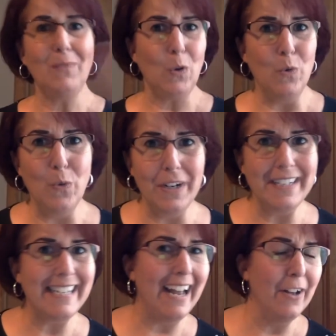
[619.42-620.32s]
we want to
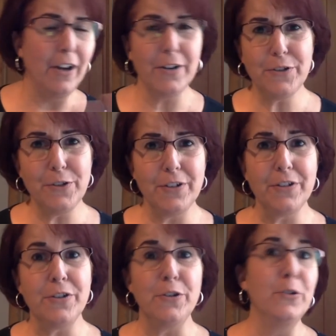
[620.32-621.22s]
tell our students
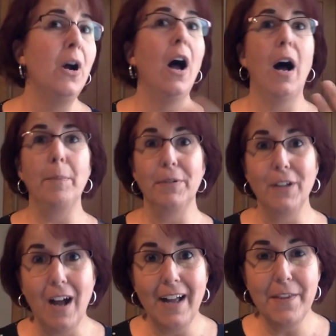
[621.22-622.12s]
to
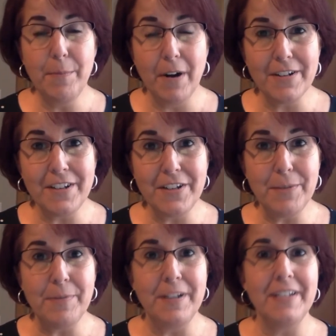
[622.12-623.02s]
applaud the
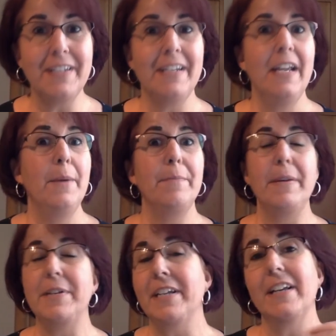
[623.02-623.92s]
participants,
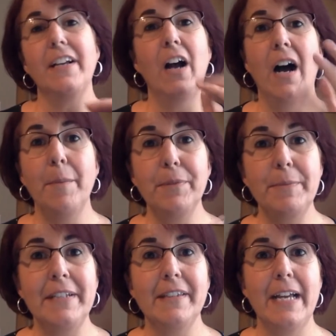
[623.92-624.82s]
maybe
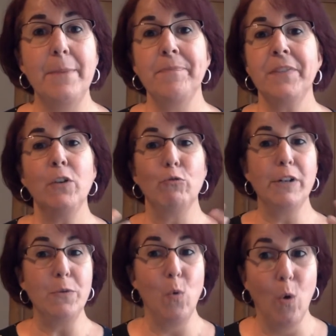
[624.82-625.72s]
compliment them,
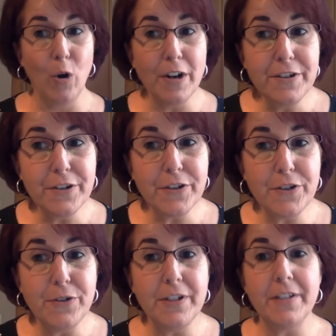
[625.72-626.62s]
reward your
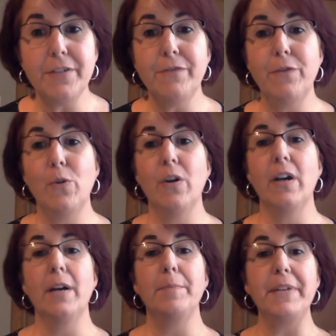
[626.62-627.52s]
students
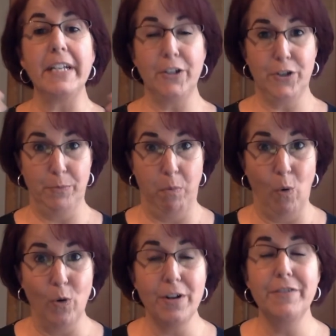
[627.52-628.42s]
for being
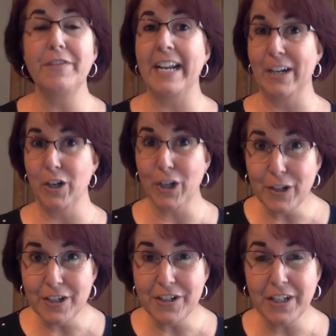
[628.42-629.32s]
supportive and
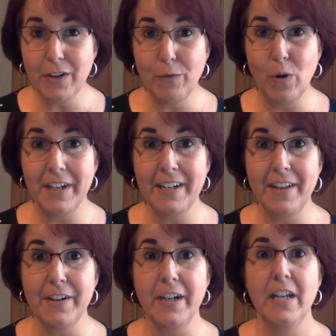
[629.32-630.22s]
encouraging of one
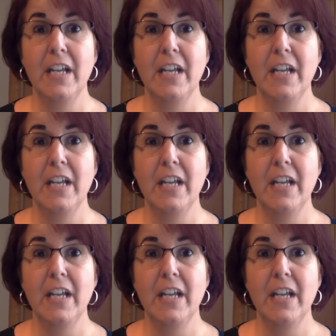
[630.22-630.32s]
another